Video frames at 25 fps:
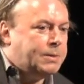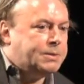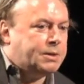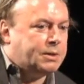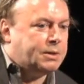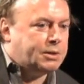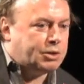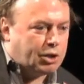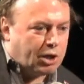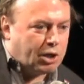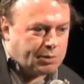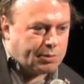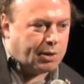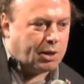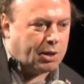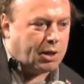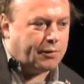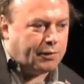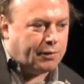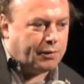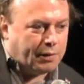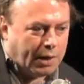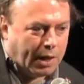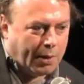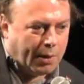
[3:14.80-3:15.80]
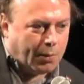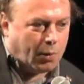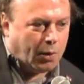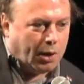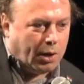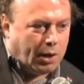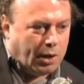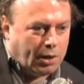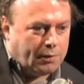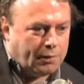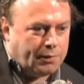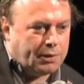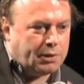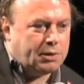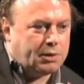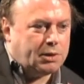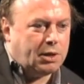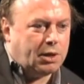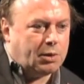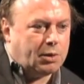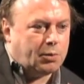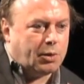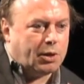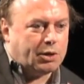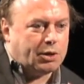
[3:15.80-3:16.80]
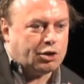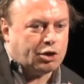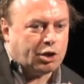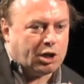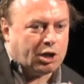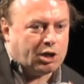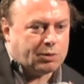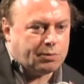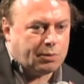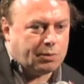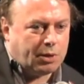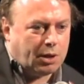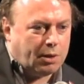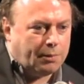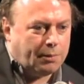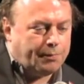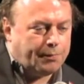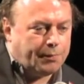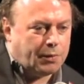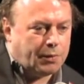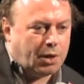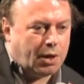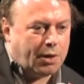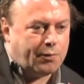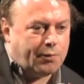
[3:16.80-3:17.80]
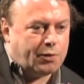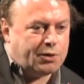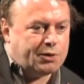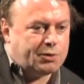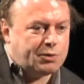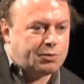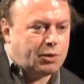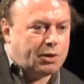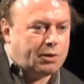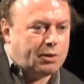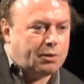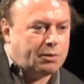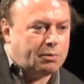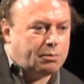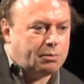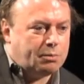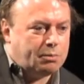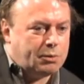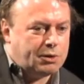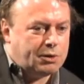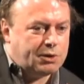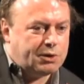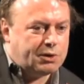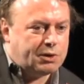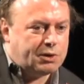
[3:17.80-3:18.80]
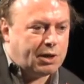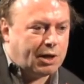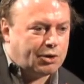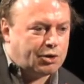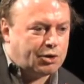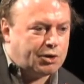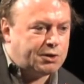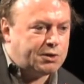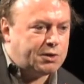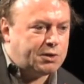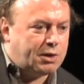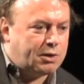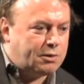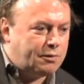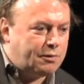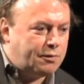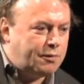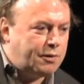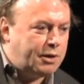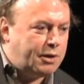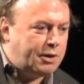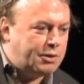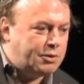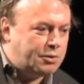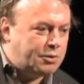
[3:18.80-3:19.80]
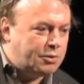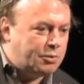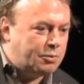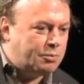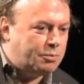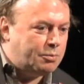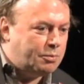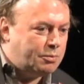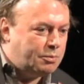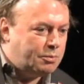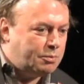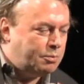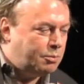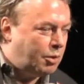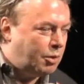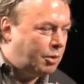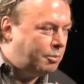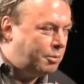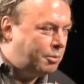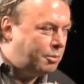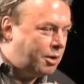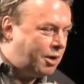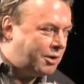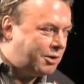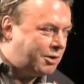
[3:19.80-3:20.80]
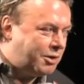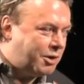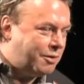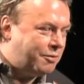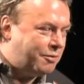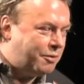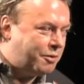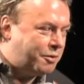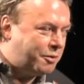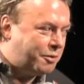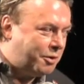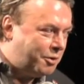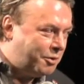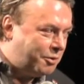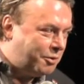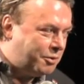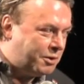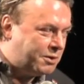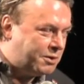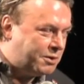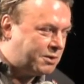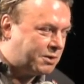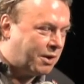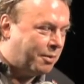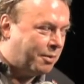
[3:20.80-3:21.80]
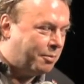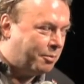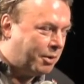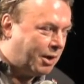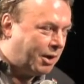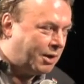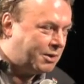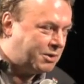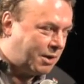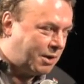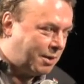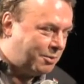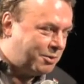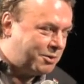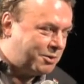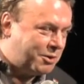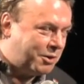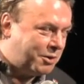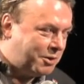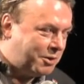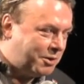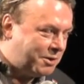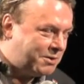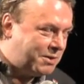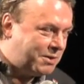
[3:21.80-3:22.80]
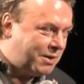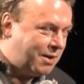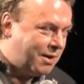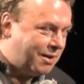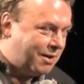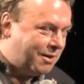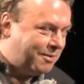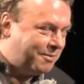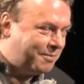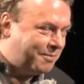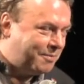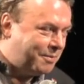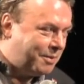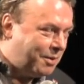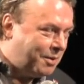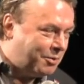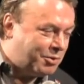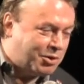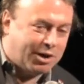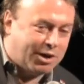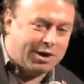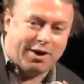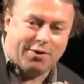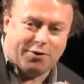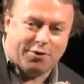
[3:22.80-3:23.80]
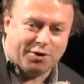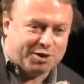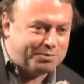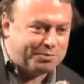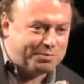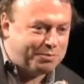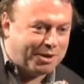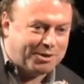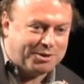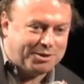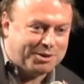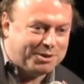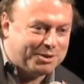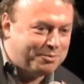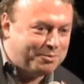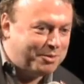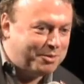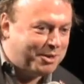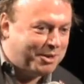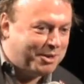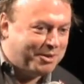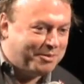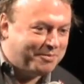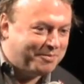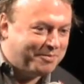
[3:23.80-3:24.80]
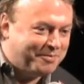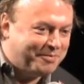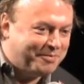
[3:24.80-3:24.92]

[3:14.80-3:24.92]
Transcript: So it changed my life in that way, and then the other way it changed my life was when Mrs. Thatcher sent a fleet to bombard and overthrow these scumbags. I was on her side, which I never expected to be.